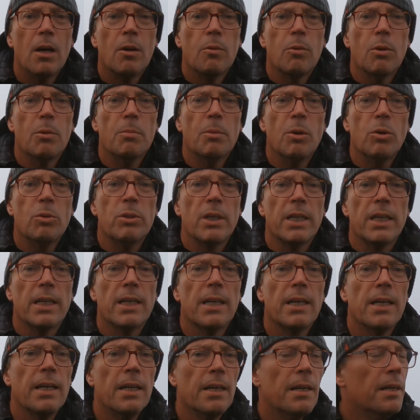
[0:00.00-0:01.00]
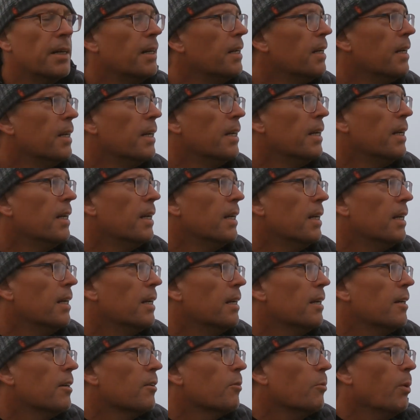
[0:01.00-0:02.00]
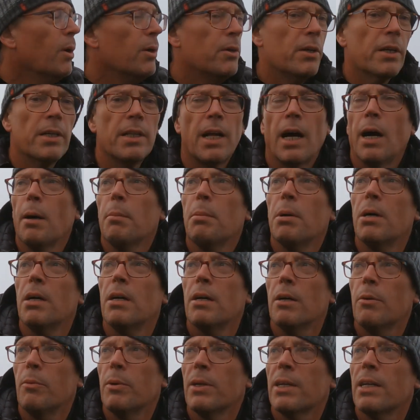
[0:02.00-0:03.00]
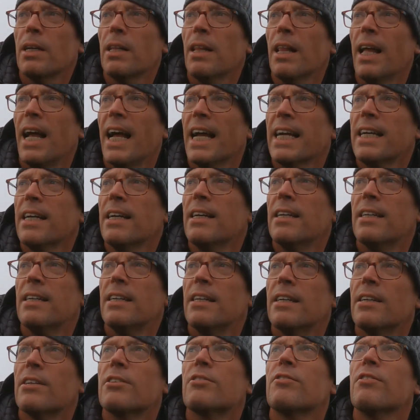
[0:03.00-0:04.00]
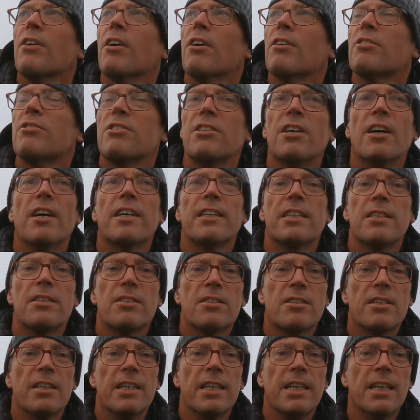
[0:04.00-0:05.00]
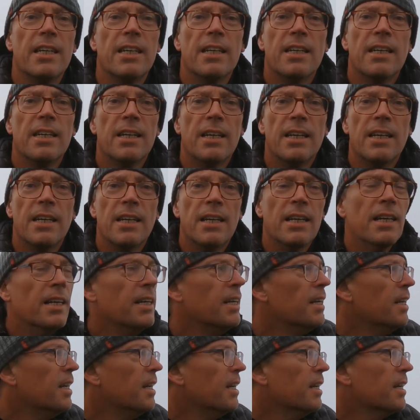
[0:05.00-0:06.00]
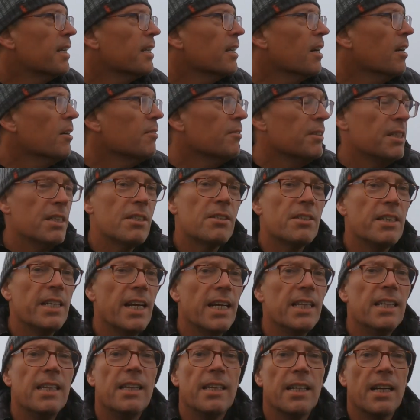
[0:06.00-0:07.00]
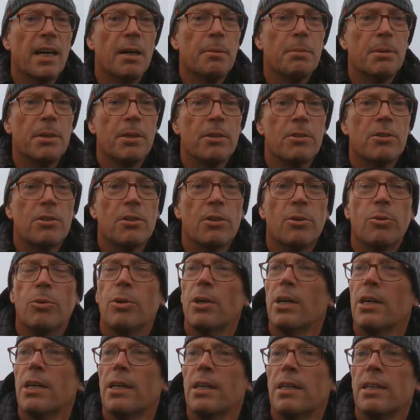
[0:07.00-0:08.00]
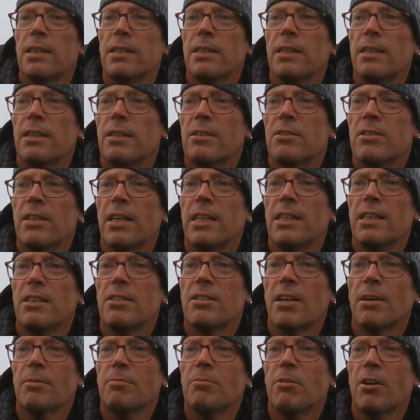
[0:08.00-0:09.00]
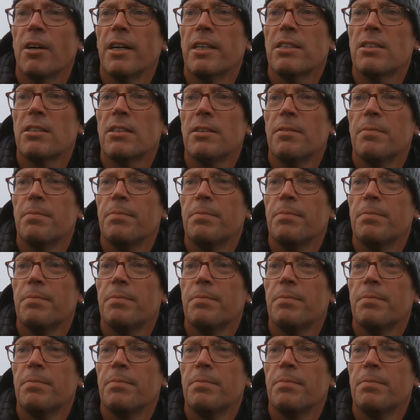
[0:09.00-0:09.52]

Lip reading: Well, morning. Woken up with clag as far as the eye can see. Can't really see anything up here at all. Didn't see any sunrise.